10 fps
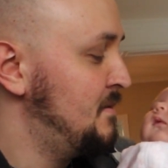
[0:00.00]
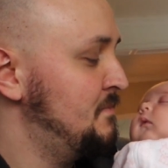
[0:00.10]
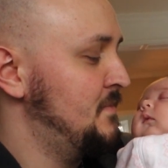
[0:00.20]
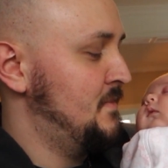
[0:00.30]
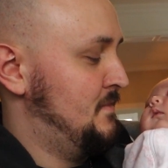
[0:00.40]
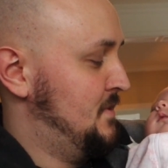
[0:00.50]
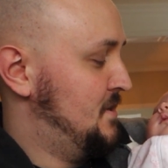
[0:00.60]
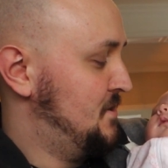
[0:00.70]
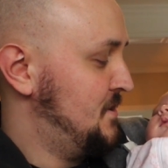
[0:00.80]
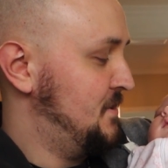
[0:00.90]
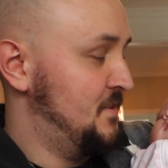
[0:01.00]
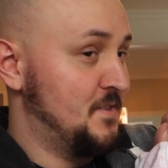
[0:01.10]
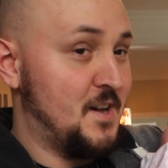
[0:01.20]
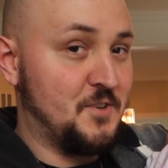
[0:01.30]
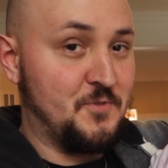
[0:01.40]
I'm gonna try to
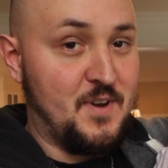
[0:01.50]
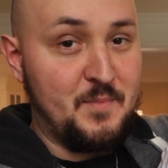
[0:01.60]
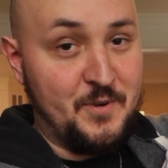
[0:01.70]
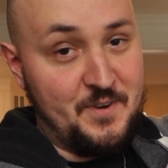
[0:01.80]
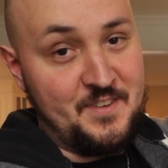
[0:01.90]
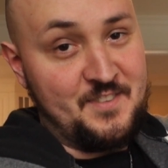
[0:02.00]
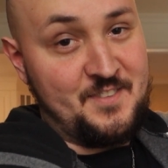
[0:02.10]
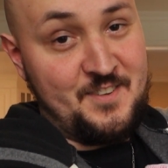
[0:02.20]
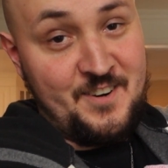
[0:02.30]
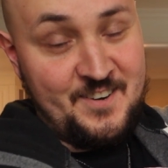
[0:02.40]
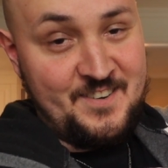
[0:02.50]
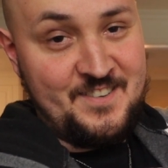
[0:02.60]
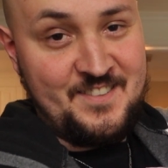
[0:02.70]
not drop her as a starter.